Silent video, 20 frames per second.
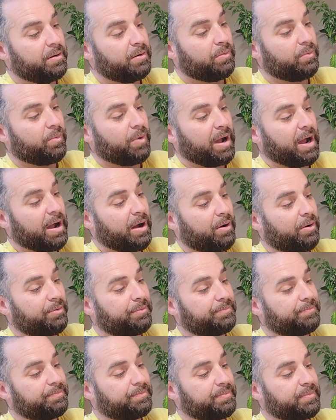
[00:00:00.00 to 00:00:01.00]
wow.
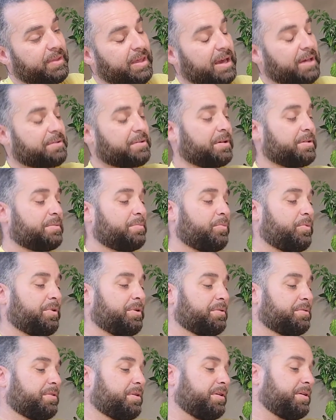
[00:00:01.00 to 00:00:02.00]
Yeah, it's got some
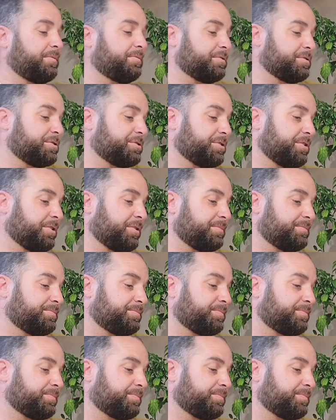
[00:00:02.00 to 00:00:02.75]
oils on it for sure.